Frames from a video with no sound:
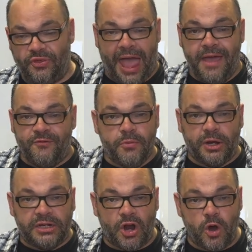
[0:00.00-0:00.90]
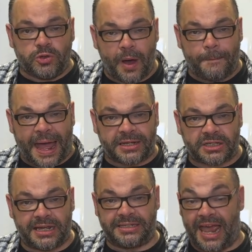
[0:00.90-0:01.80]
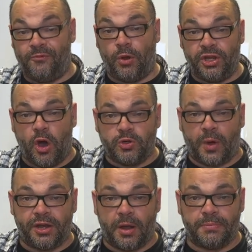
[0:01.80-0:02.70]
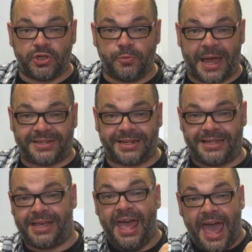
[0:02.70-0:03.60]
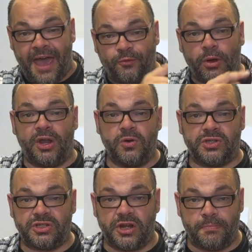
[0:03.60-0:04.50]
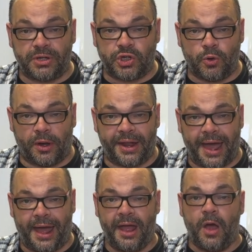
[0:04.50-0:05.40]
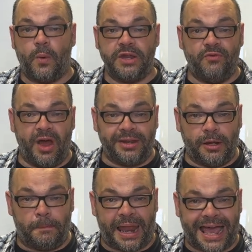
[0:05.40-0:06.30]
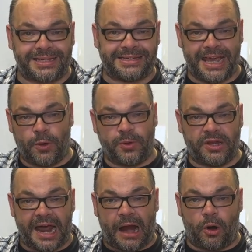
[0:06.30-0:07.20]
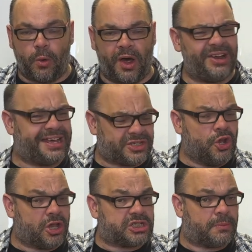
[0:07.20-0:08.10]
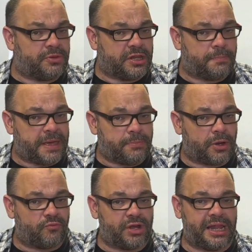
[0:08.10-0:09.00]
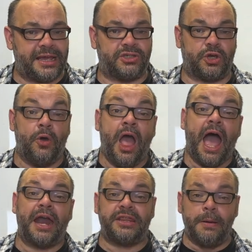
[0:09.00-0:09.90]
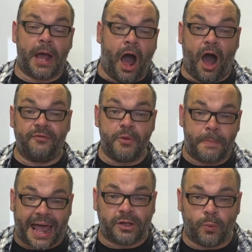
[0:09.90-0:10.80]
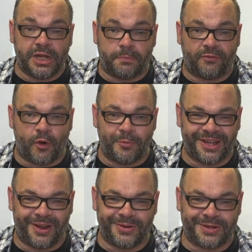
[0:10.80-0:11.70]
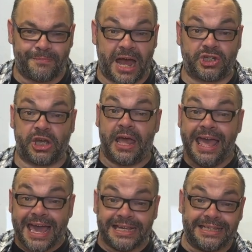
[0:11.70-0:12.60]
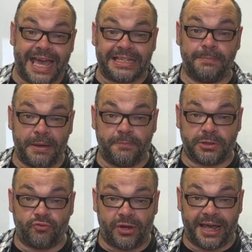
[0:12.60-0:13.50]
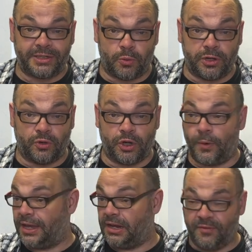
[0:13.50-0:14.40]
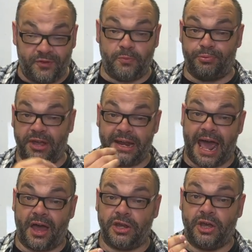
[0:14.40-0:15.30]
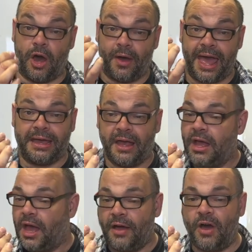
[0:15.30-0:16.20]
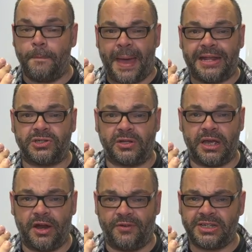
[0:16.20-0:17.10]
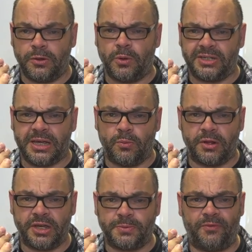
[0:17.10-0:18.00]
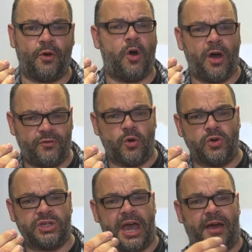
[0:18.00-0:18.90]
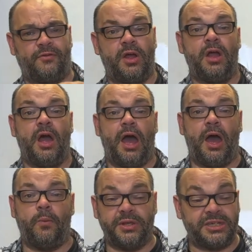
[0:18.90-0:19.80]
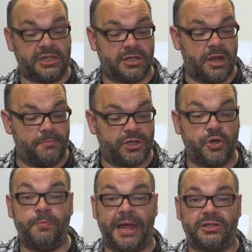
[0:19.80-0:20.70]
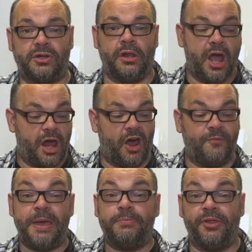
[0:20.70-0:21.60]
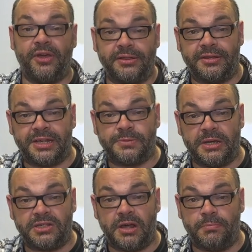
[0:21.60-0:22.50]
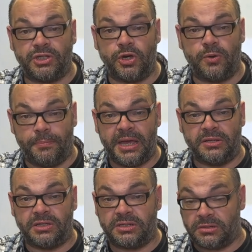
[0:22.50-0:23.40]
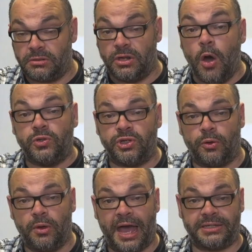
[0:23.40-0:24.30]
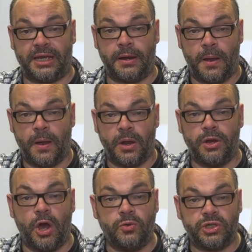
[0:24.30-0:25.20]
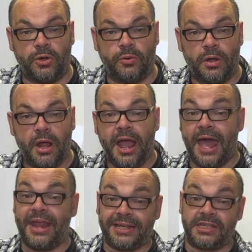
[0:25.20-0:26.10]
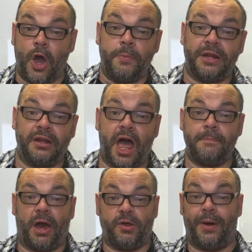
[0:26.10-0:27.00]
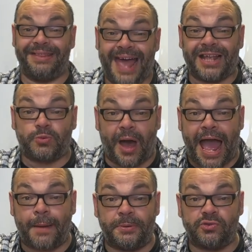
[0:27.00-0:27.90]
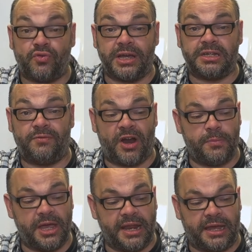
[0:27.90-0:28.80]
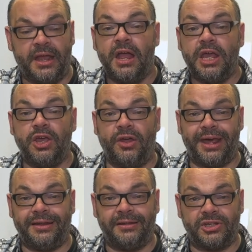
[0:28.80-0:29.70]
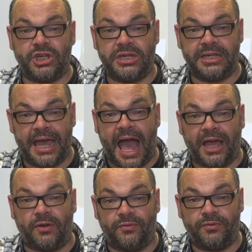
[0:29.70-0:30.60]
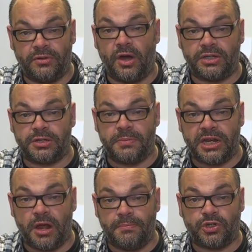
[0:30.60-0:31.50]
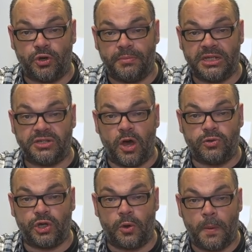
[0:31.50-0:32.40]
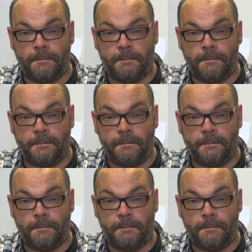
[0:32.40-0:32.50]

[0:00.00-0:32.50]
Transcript: Everybody knows what a pencil is. Everyone knows what a number two pencil is. Everyone knows there's a number two on there. When you've got a little black stick with a arrow on, it's not something that people can relate to. And I think half the battle when you're performing close-up magic is getting people to relate to what you're doing. And if you bring it out and you go, hey, I've got a pencil here. Has anyone seen one of these before? Of course you have. Uh, well, this is a number two pencil. A lot of people think that this means number two. It means no two, as in no two. And that's the opening line, by the way. That's what happens right at the very beginning. You got that little cheesy gag of, no, it doesn't mean number two. It means no two.